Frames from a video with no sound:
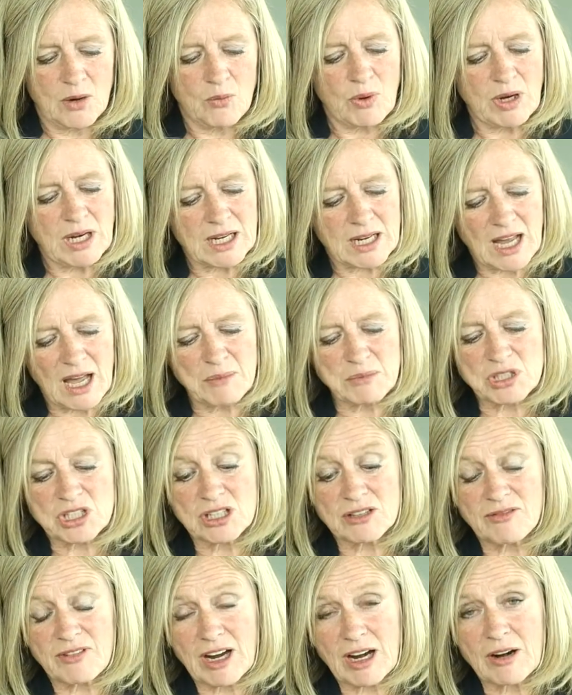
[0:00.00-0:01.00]
When it comes
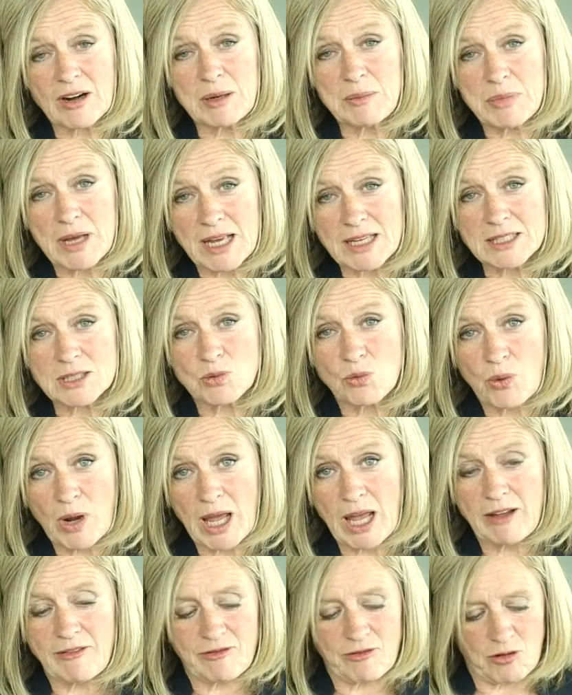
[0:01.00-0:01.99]
to the very best
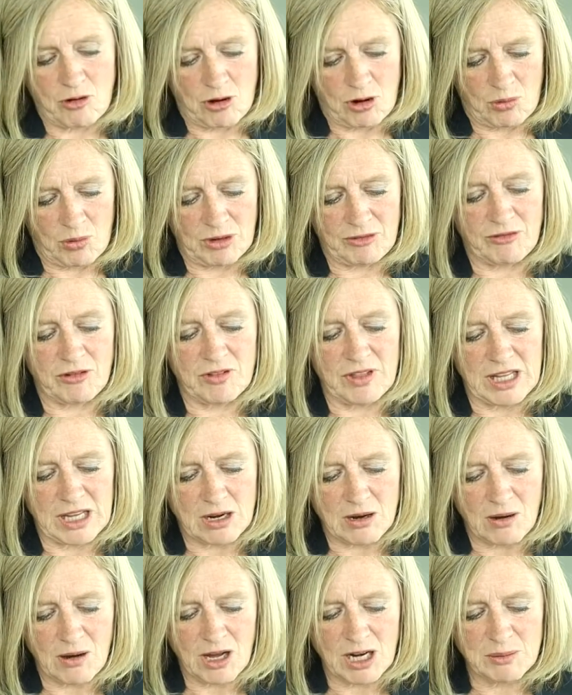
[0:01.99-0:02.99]
way forward for the
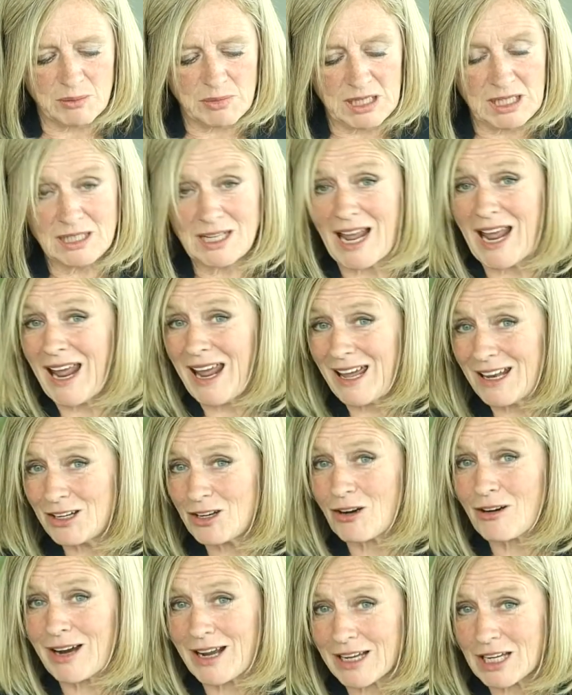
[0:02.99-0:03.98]
economy
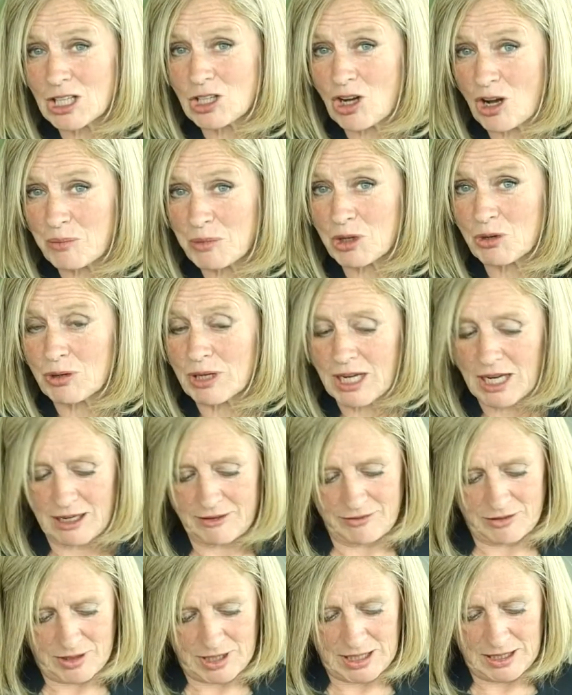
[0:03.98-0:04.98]
and our economic
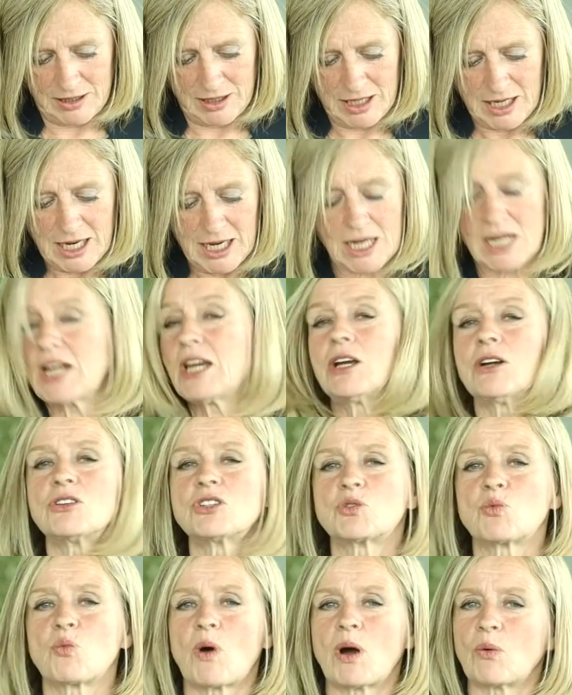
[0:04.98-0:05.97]
recovery,
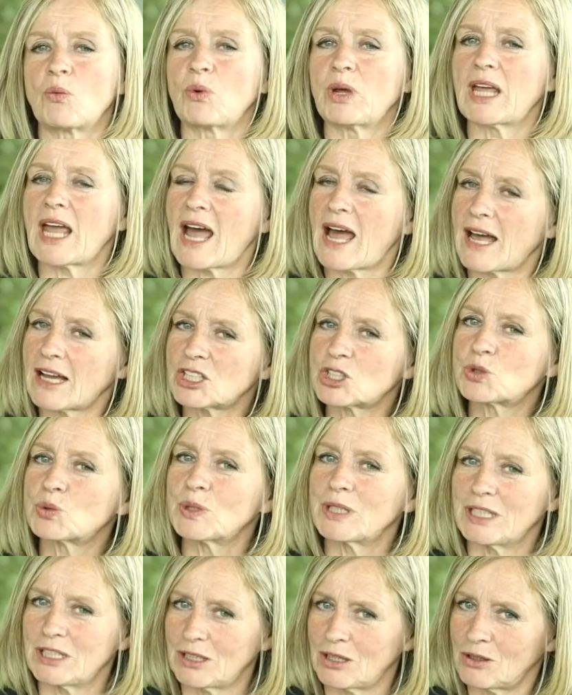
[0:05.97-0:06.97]
here's what we
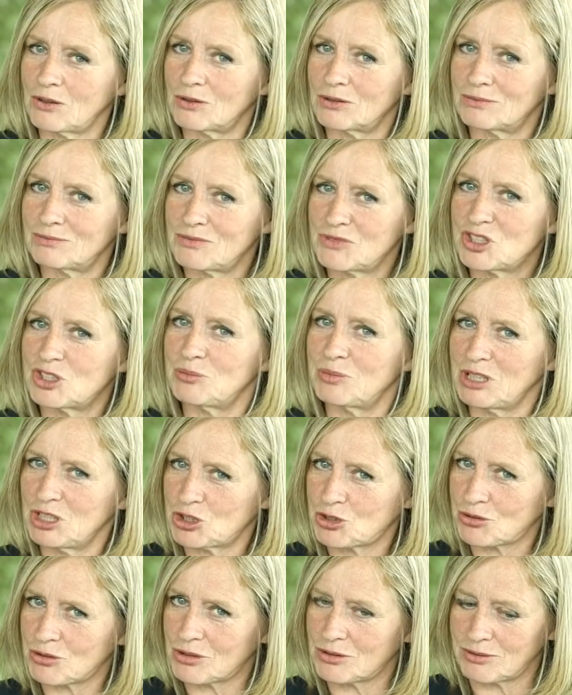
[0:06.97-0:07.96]
actually know to be
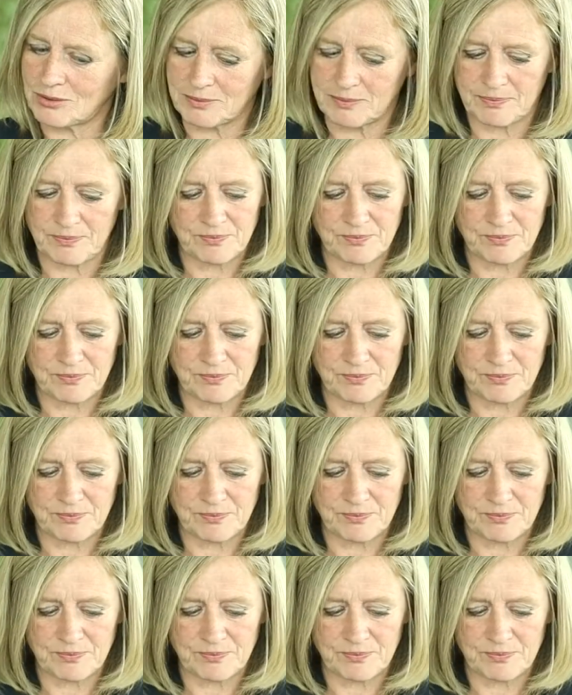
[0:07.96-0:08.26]
true.